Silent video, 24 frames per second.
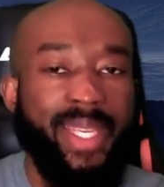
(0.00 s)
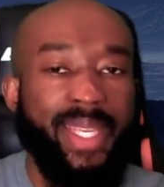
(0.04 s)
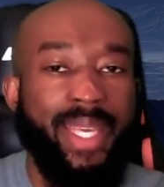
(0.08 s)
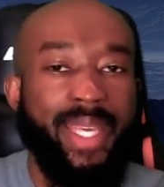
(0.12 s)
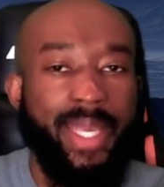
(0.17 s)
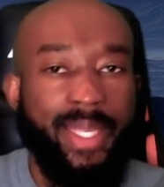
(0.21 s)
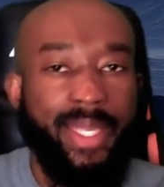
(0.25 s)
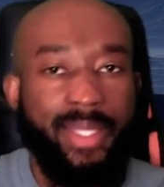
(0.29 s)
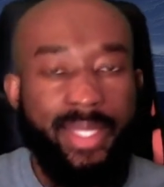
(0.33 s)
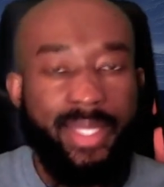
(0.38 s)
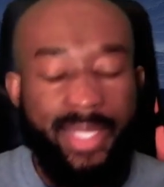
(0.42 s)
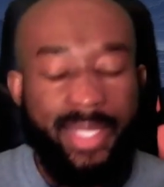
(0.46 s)

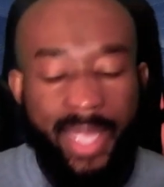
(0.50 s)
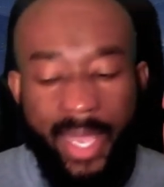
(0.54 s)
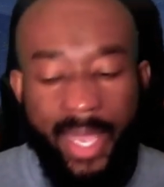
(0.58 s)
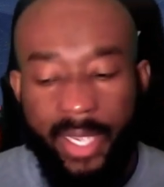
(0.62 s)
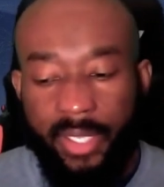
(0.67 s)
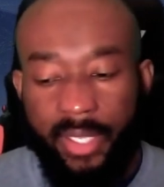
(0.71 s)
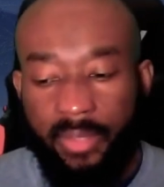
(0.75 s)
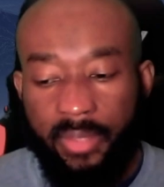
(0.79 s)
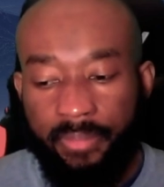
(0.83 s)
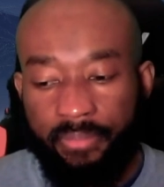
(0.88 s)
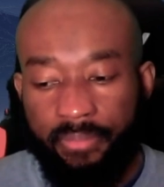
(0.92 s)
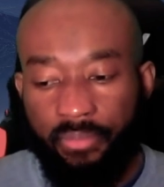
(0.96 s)

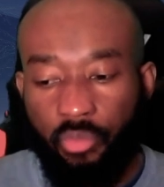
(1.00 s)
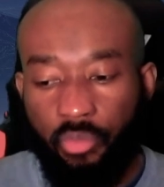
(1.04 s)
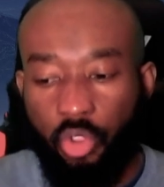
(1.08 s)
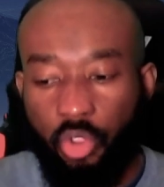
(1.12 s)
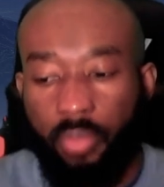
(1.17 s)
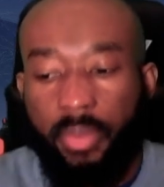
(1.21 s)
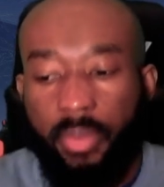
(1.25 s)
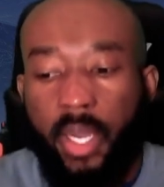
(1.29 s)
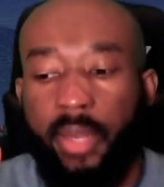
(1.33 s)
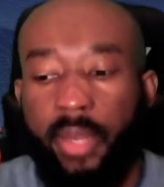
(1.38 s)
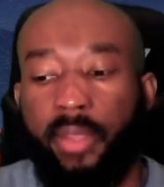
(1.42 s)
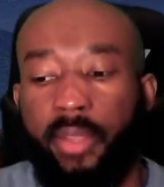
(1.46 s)
inside the
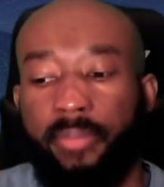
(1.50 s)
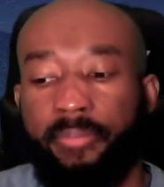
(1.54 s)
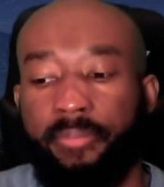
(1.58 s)
body.